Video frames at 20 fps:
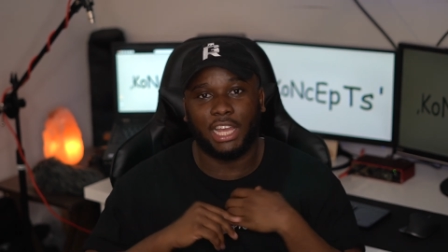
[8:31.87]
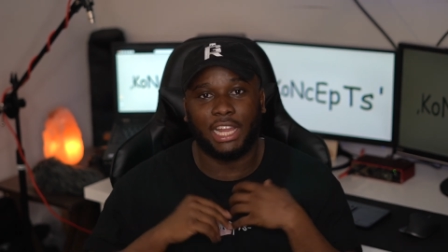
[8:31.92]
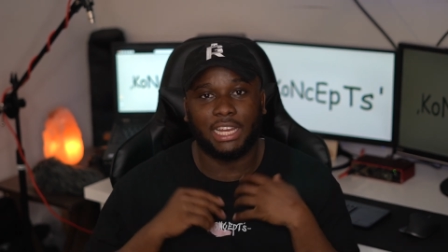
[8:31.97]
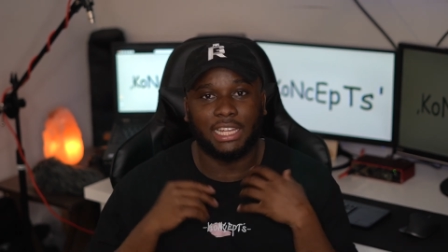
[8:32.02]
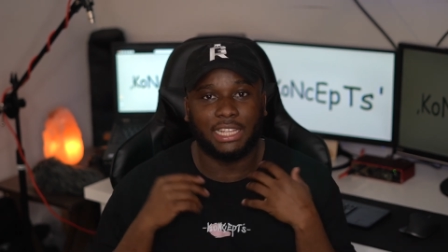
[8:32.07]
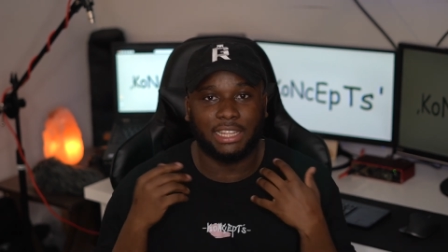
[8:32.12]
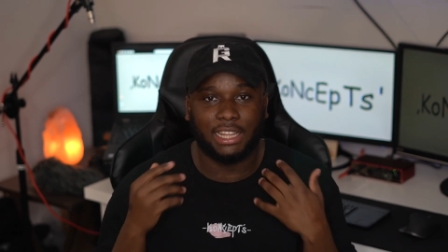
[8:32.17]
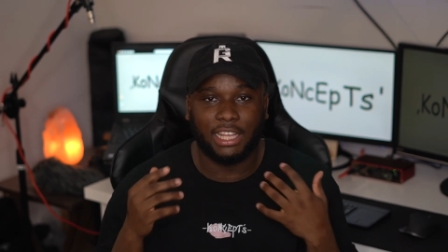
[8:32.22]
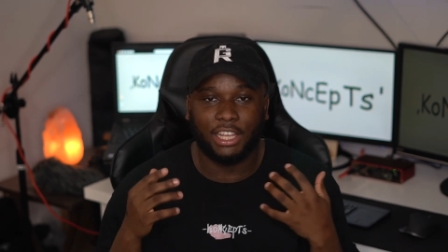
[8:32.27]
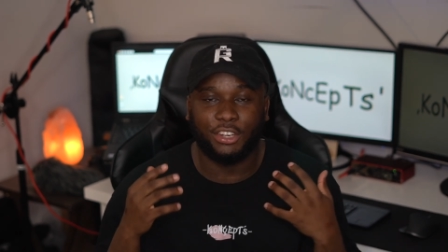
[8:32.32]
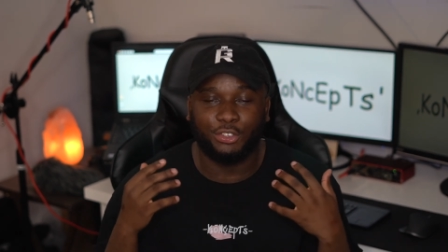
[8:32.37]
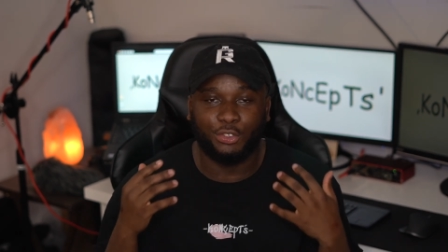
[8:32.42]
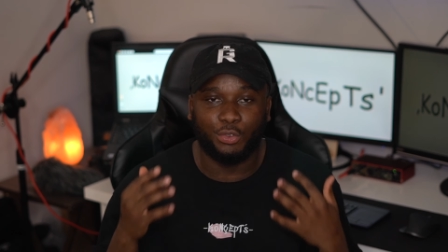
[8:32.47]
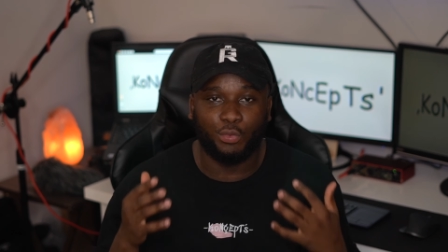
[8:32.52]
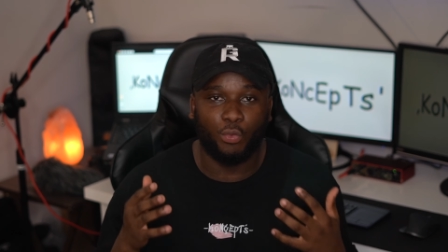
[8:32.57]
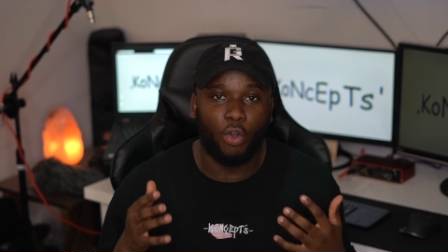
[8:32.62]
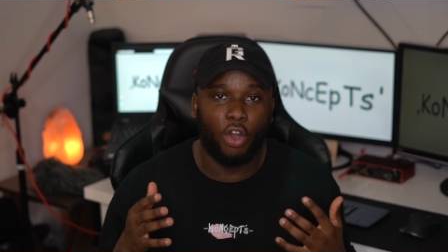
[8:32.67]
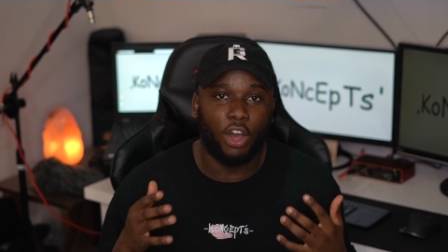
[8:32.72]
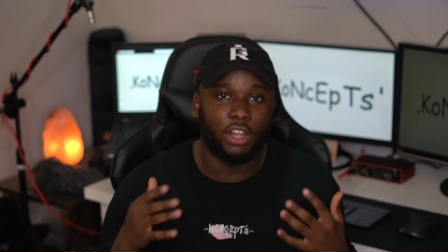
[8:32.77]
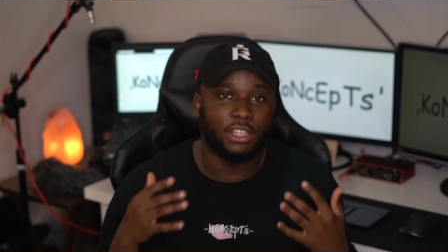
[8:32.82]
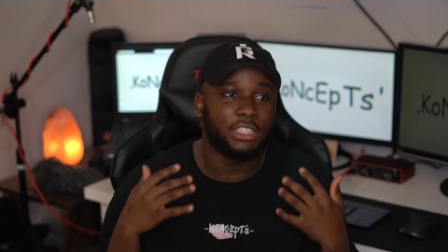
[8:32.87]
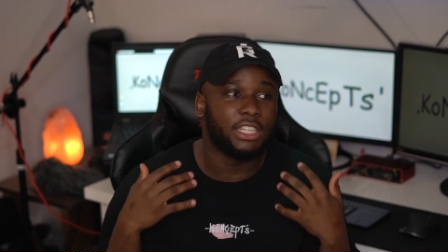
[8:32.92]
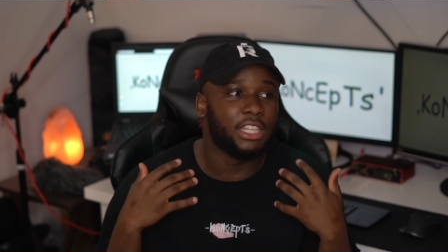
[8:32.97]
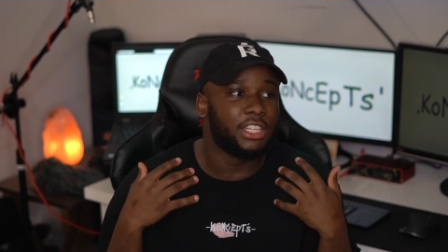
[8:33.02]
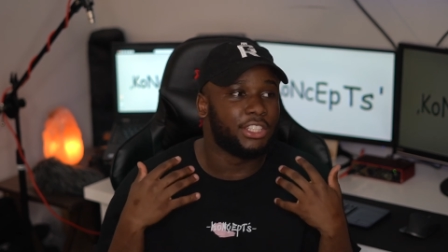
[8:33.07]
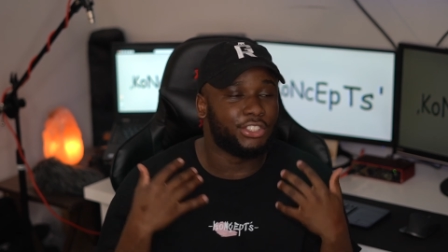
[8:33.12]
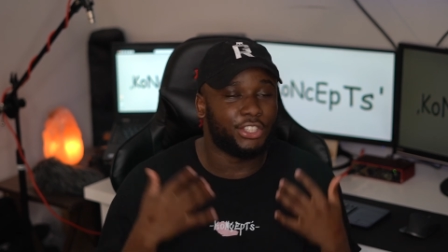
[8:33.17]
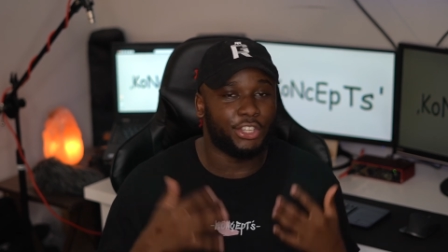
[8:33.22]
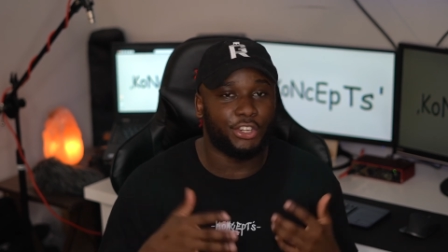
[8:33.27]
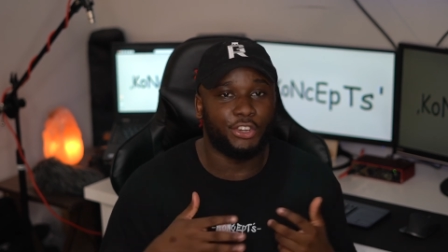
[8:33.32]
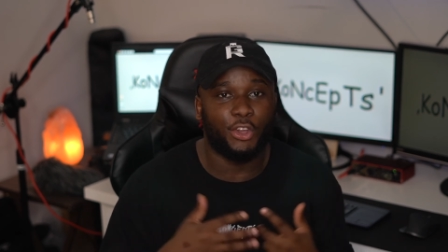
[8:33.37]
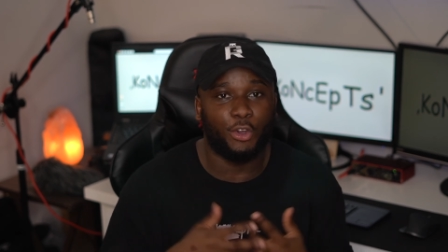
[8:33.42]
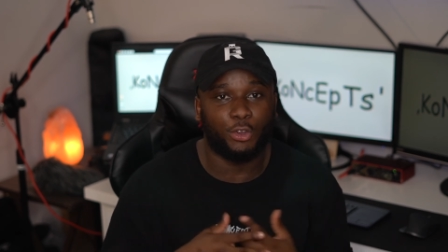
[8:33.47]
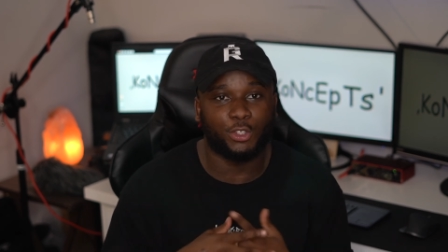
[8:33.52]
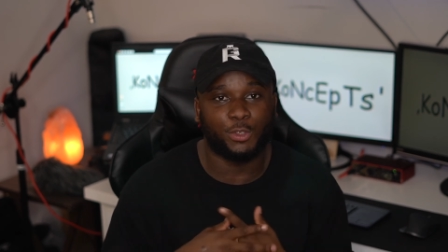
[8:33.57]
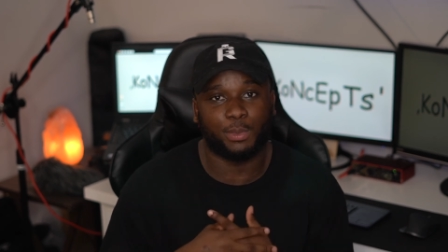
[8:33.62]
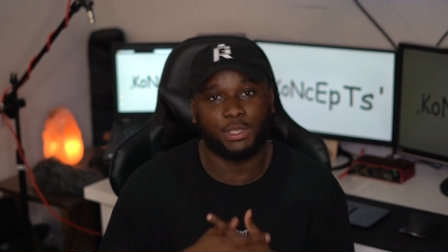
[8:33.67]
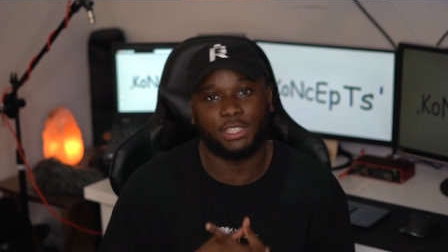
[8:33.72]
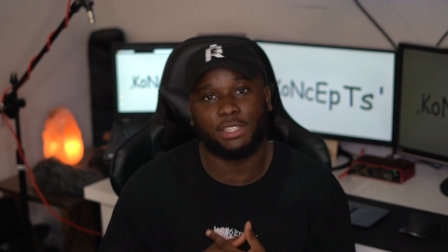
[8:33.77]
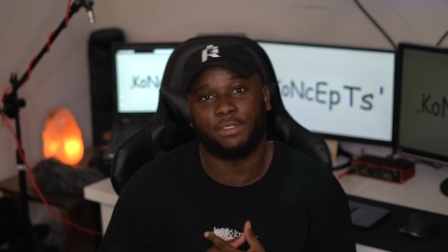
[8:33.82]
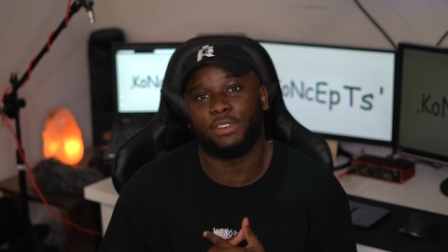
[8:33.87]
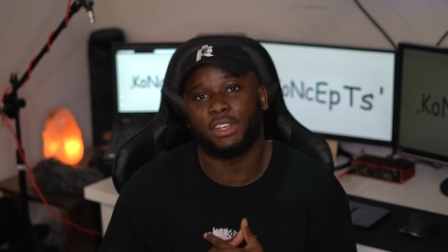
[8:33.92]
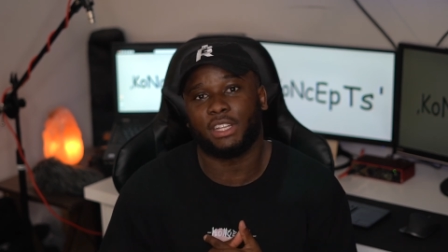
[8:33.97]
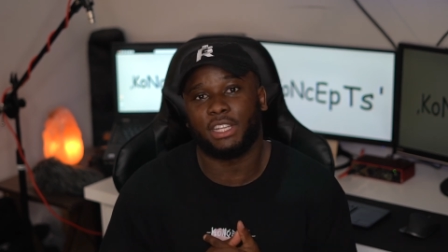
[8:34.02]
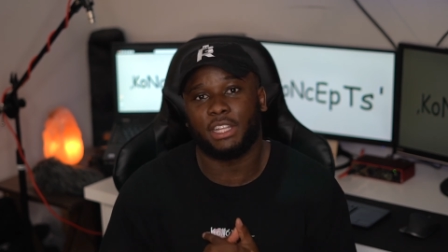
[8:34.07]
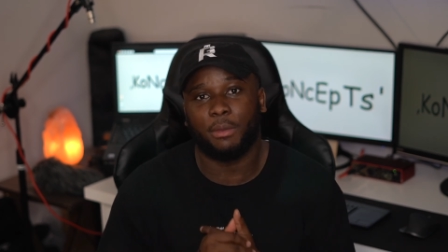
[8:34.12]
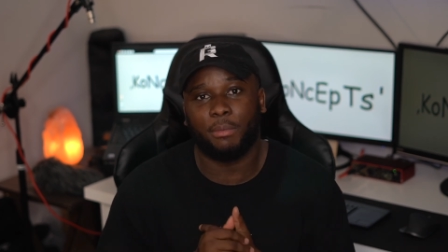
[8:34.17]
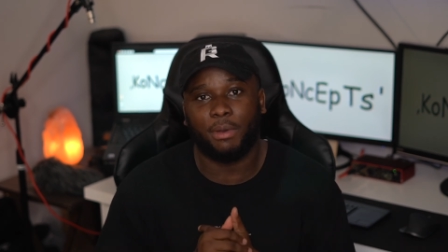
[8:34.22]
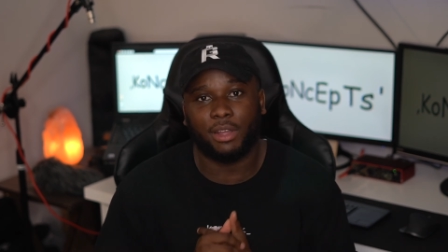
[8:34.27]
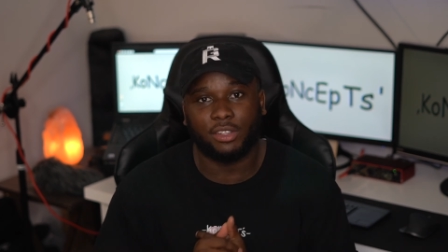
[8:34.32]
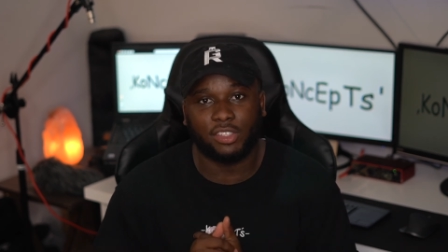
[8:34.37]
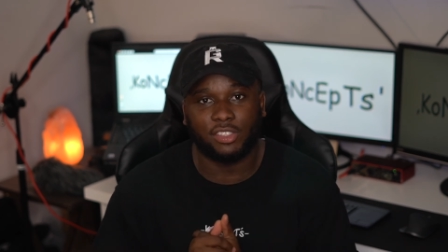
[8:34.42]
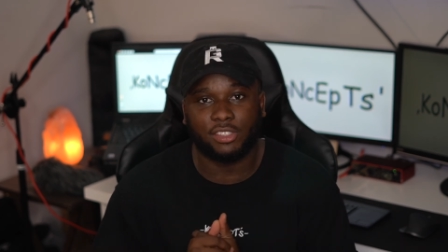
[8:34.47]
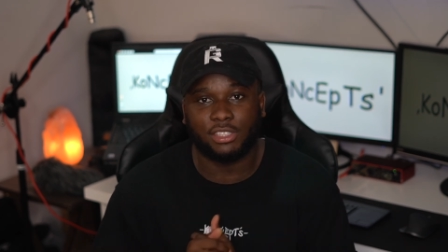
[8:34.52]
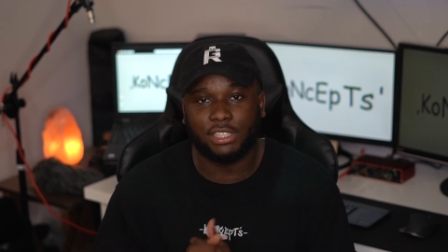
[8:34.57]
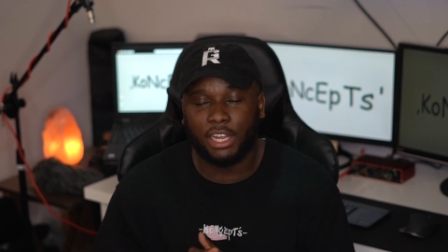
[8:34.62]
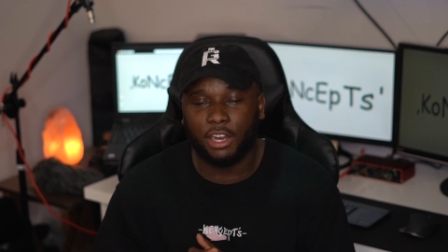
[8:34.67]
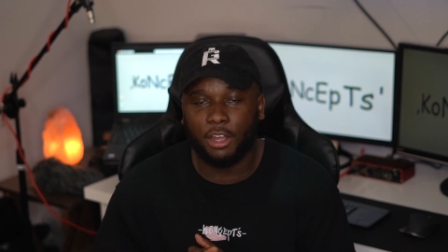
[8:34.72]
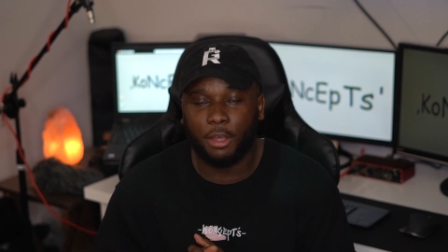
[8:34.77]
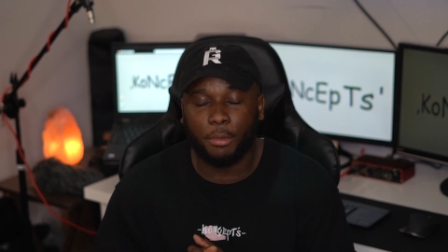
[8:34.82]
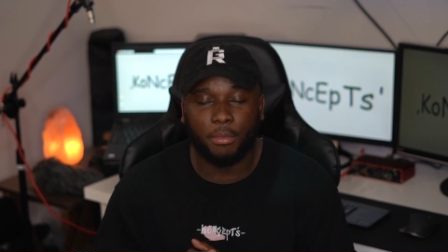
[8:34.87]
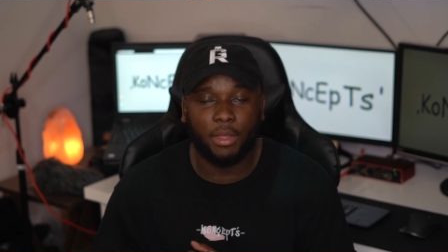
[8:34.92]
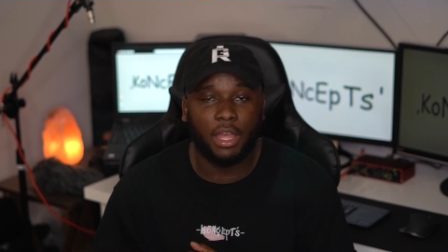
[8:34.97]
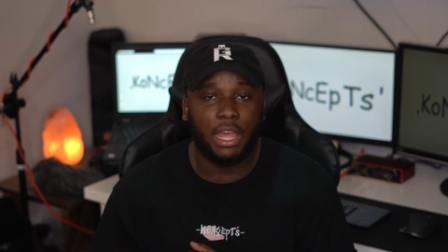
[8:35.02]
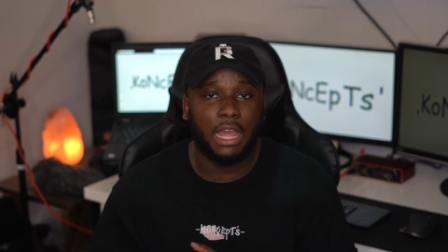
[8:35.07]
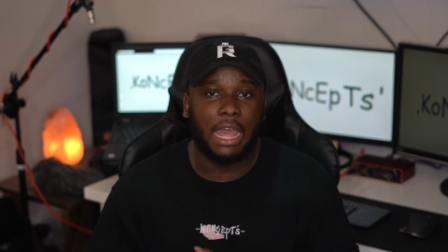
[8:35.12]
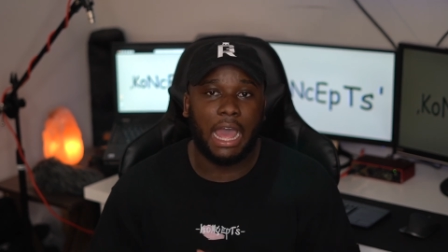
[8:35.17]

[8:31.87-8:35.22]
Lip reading: anything you want to know specifically about the setup,